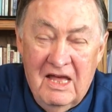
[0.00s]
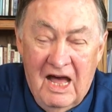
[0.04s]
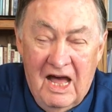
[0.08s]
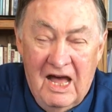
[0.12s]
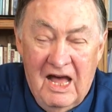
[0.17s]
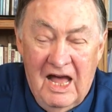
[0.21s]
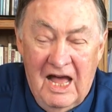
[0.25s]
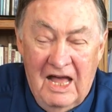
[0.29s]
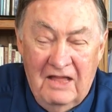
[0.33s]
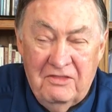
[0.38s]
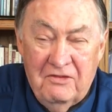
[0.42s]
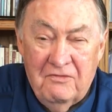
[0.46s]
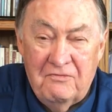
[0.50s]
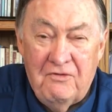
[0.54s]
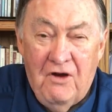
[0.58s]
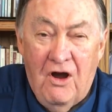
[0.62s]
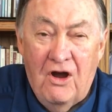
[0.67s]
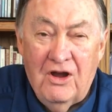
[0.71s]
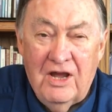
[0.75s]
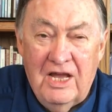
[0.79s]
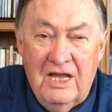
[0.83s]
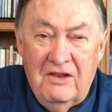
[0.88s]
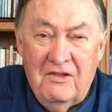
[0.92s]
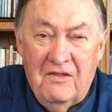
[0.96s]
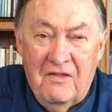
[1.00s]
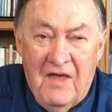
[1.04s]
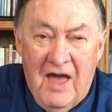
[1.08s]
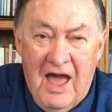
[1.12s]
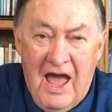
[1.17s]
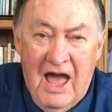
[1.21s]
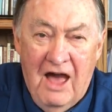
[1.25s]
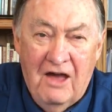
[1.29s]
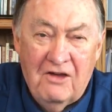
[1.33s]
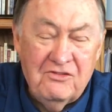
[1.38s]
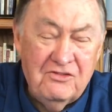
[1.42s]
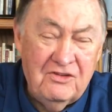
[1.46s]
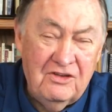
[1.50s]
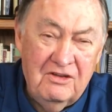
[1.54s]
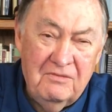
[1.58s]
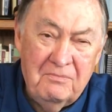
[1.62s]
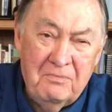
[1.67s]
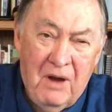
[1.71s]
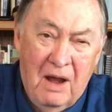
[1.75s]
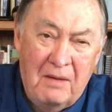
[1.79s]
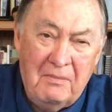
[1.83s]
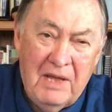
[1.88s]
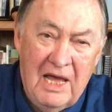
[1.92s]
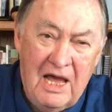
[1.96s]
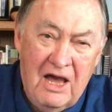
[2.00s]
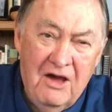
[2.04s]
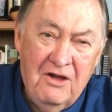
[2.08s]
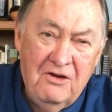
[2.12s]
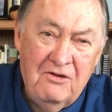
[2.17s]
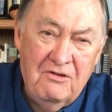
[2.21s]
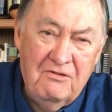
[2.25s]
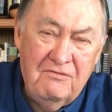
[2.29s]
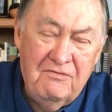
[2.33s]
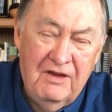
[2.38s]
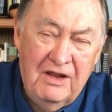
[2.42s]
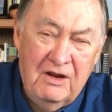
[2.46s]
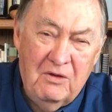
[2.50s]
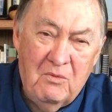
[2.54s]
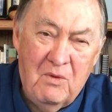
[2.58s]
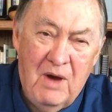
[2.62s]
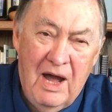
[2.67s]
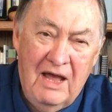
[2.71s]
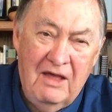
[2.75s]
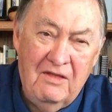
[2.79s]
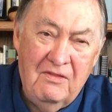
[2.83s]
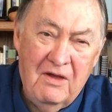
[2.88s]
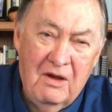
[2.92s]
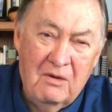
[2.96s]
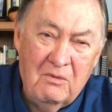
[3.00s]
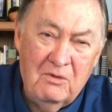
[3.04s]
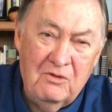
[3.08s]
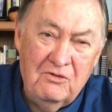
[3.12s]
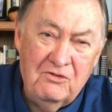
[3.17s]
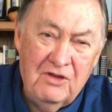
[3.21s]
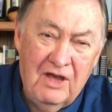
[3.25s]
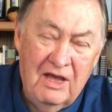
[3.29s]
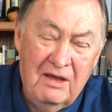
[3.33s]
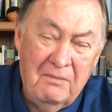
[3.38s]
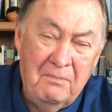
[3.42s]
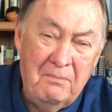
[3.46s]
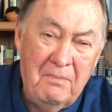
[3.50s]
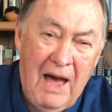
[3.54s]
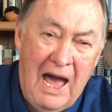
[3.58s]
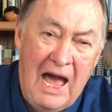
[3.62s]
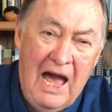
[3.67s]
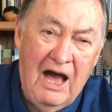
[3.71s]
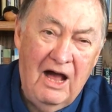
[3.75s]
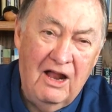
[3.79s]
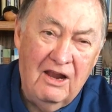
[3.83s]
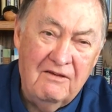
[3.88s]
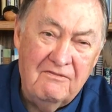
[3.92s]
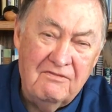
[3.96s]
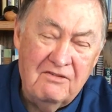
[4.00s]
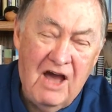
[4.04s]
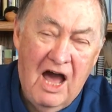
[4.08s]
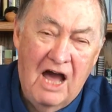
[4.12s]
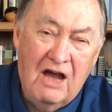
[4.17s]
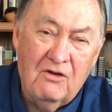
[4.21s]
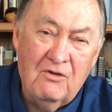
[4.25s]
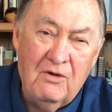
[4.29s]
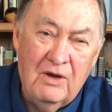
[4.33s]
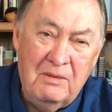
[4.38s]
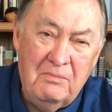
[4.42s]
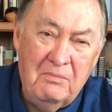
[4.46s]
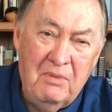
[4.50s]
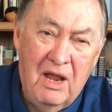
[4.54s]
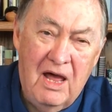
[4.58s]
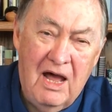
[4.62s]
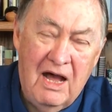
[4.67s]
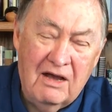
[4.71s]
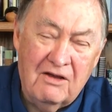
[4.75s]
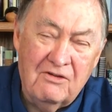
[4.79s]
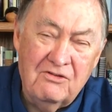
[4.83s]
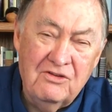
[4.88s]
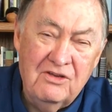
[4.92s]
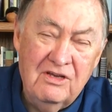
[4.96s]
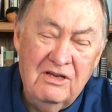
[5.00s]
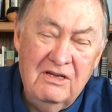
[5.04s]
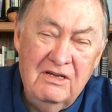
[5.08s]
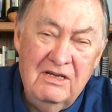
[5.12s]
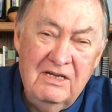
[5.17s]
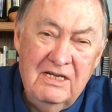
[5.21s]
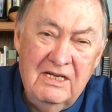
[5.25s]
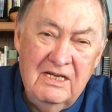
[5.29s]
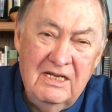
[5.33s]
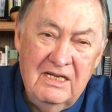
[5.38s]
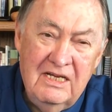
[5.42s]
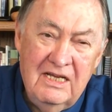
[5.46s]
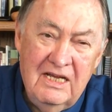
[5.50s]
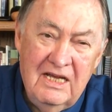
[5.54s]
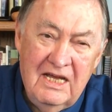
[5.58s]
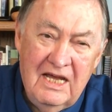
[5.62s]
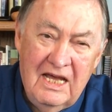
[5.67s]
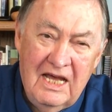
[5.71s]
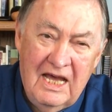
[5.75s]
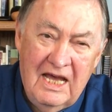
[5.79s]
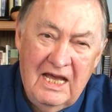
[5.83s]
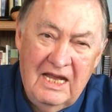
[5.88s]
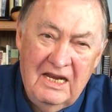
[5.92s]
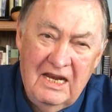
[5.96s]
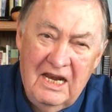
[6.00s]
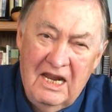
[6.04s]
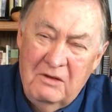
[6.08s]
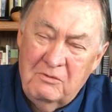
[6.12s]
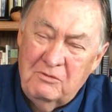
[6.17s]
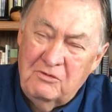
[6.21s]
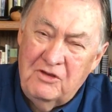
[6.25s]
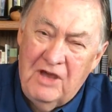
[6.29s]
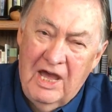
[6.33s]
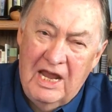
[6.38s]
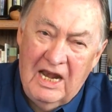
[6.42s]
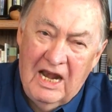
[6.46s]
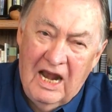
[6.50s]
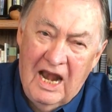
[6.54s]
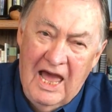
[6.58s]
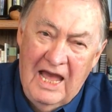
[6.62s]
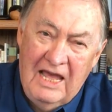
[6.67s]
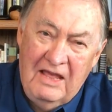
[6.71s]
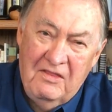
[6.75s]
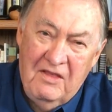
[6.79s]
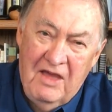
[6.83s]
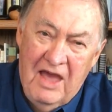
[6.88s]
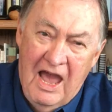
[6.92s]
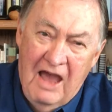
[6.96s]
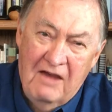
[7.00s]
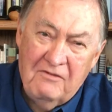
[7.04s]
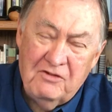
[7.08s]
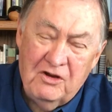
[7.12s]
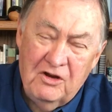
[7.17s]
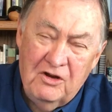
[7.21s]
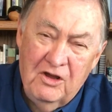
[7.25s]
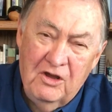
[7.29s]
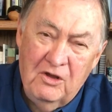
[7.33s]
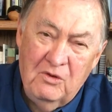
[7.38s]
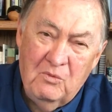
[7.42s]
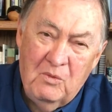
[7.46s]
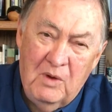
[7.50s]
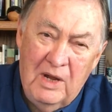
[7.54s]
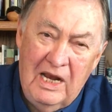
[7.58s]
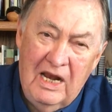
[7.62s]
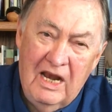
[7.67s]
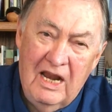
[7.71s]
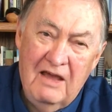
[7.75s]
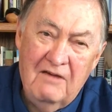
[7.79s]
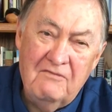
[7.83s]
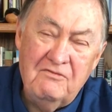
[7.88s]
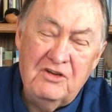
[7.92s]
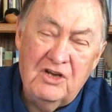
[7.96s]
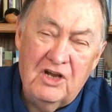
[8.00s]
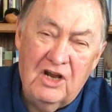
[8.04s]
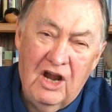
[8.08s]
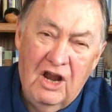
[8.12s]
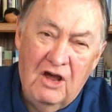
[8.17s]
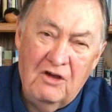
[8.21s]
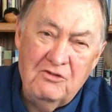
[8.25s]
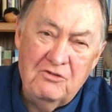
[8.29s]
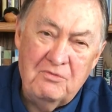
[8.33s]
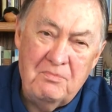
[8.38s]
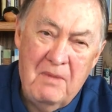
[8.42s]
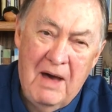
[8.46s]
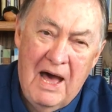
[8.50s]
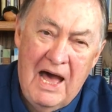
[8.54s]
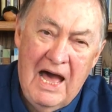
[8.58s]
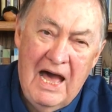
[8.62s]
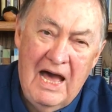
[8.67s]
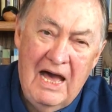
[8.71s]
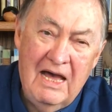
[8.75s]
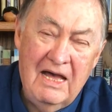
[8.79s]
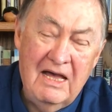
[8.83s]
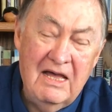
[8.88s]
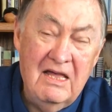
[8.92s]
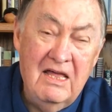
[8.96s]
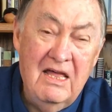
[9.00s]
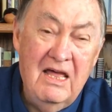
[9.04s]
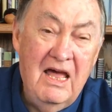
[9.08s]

At the far end of the house, probably 100 feet away, there was a pile of concrete blocks. And it was getting late in the afternoon. We lived close by.